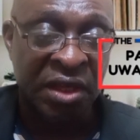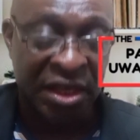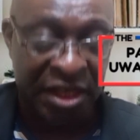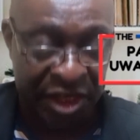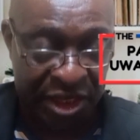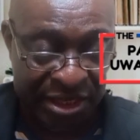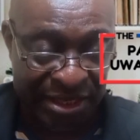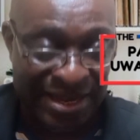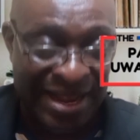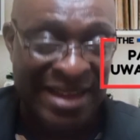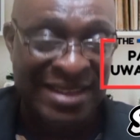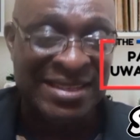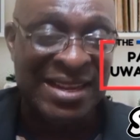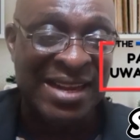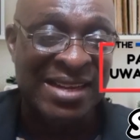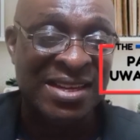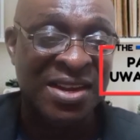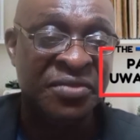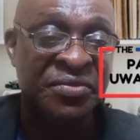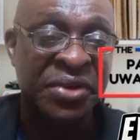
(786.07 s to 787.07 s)
it stands
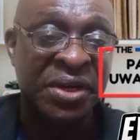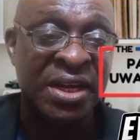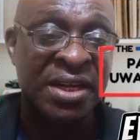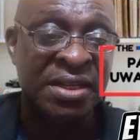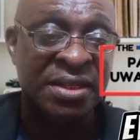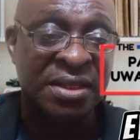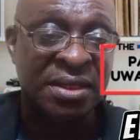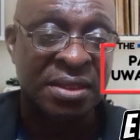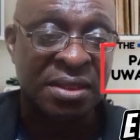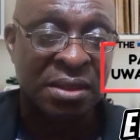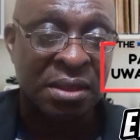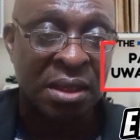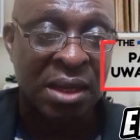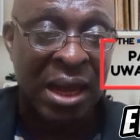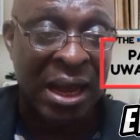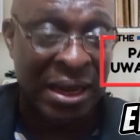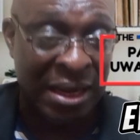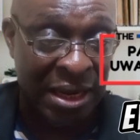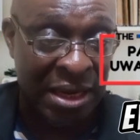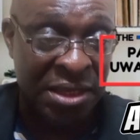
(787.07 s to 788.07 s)
as evidence
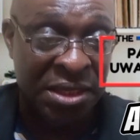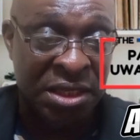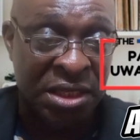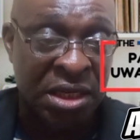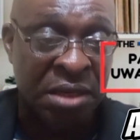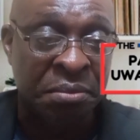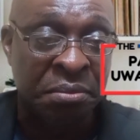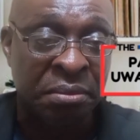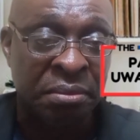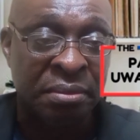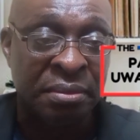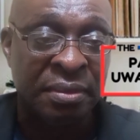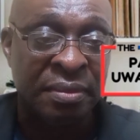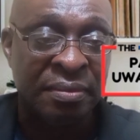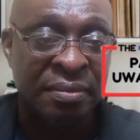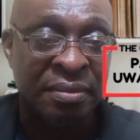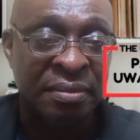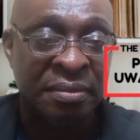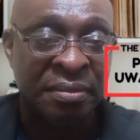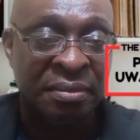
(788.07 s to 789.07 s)
against him
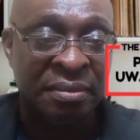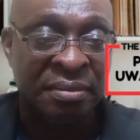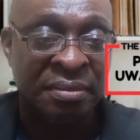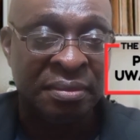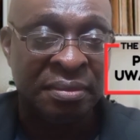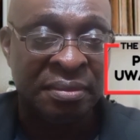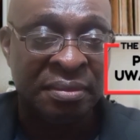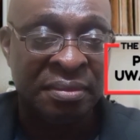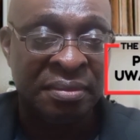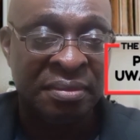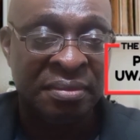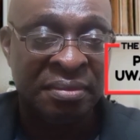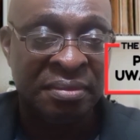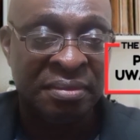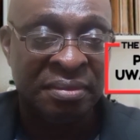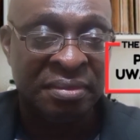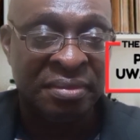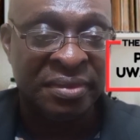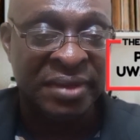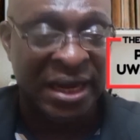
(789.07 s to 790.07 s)

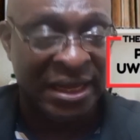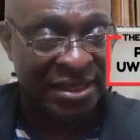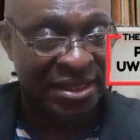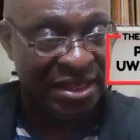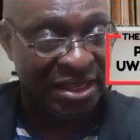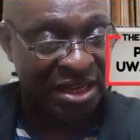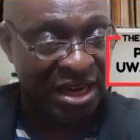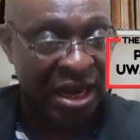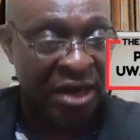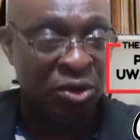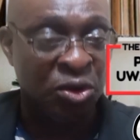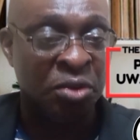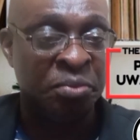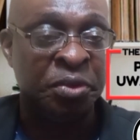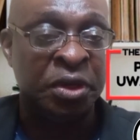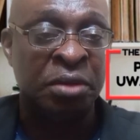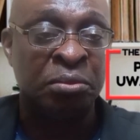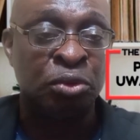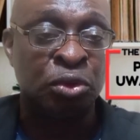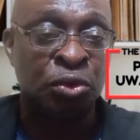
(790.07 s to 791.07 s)
that he
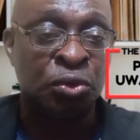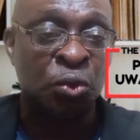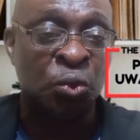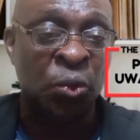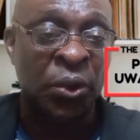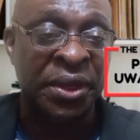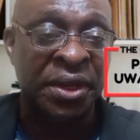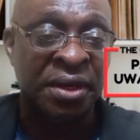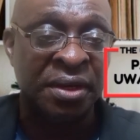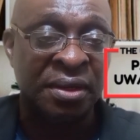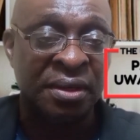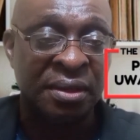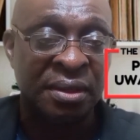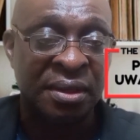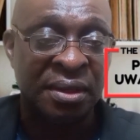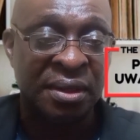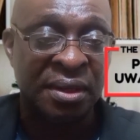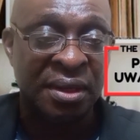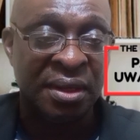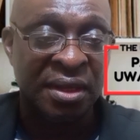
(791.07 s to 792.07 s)
cannot be able to win
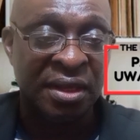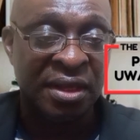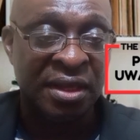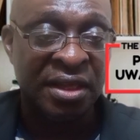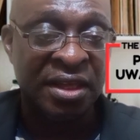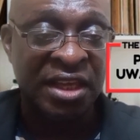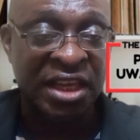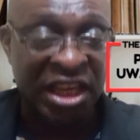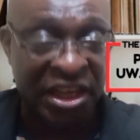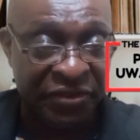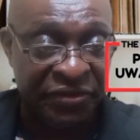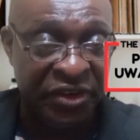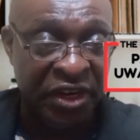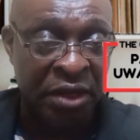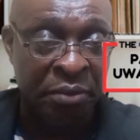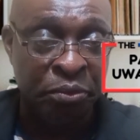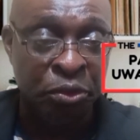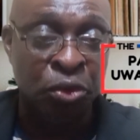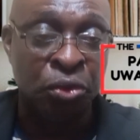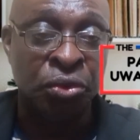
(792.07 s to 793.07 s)
if
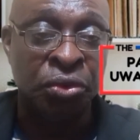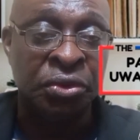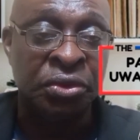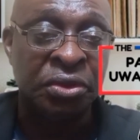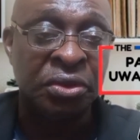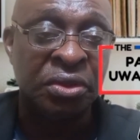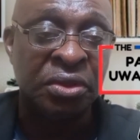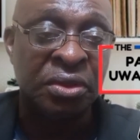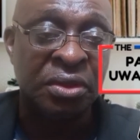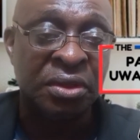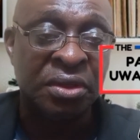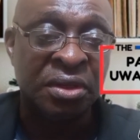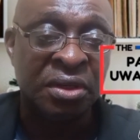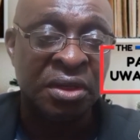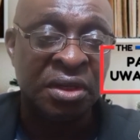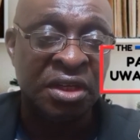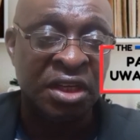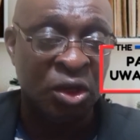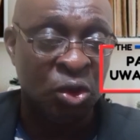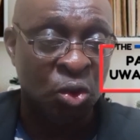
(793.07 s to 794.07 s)
they build
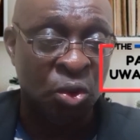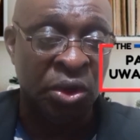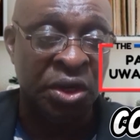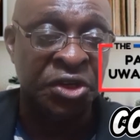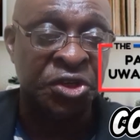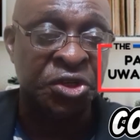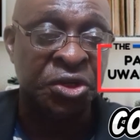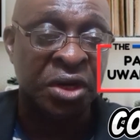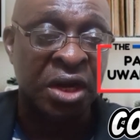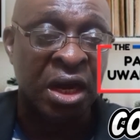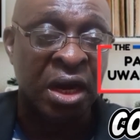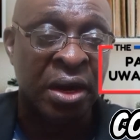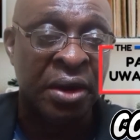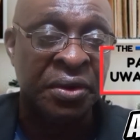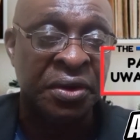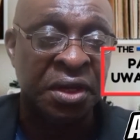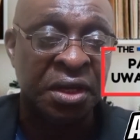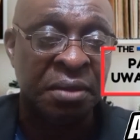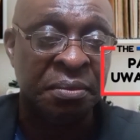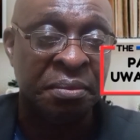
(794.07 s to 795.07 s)
the coalition
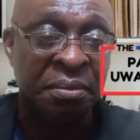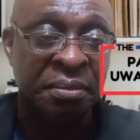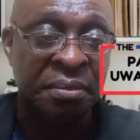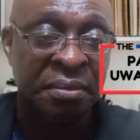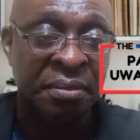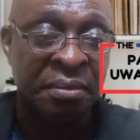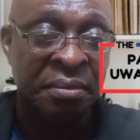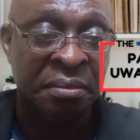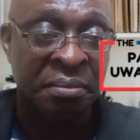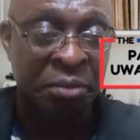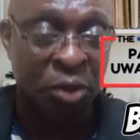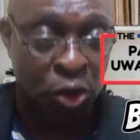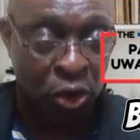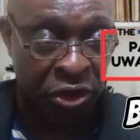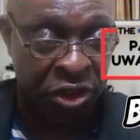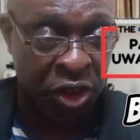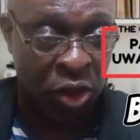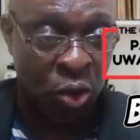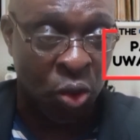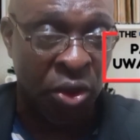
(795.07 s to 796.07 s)
around him.
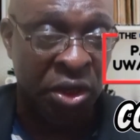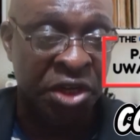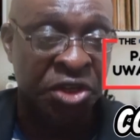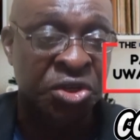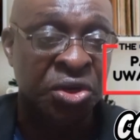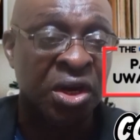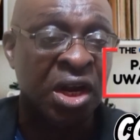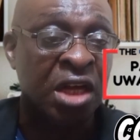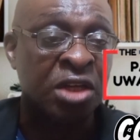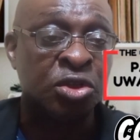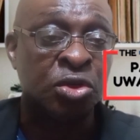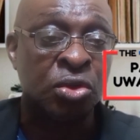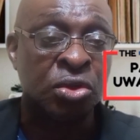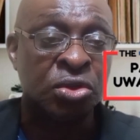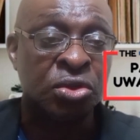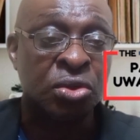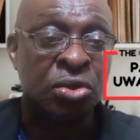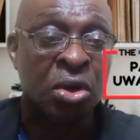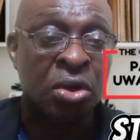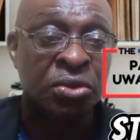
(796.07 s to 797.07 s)
Because the coalition has no
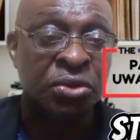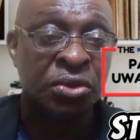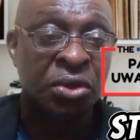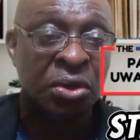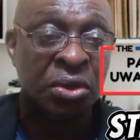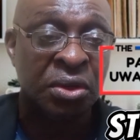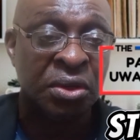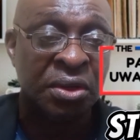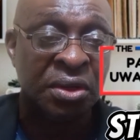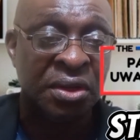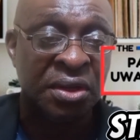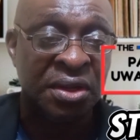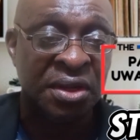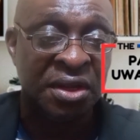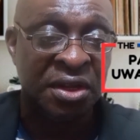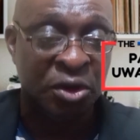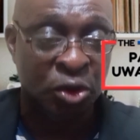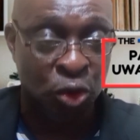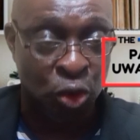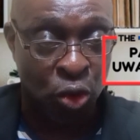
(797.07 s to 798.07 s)
structure.
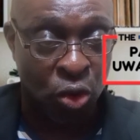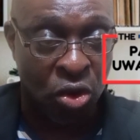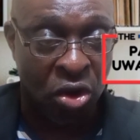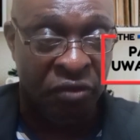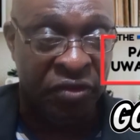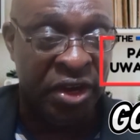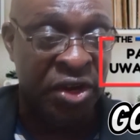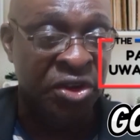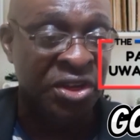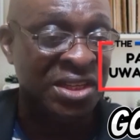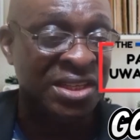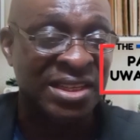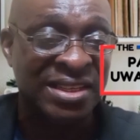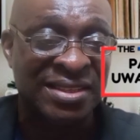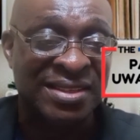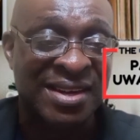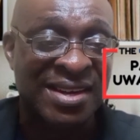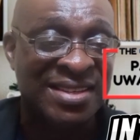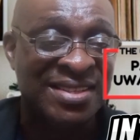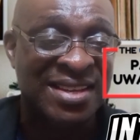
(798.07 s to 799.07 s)
No governor is
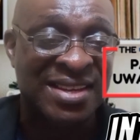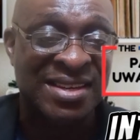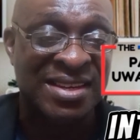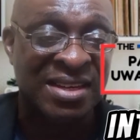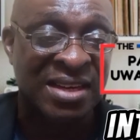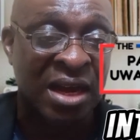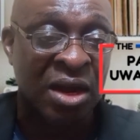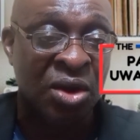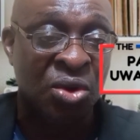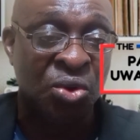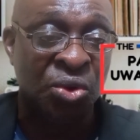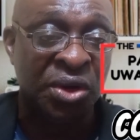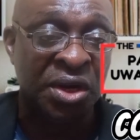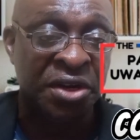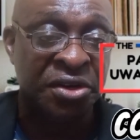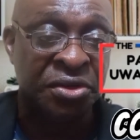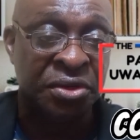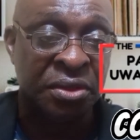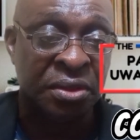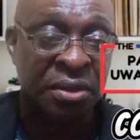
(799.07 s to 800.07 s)
interested in that
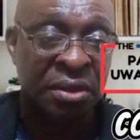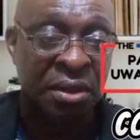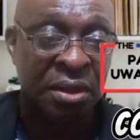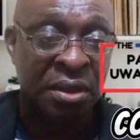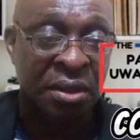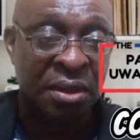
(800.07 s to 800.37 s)
coalition.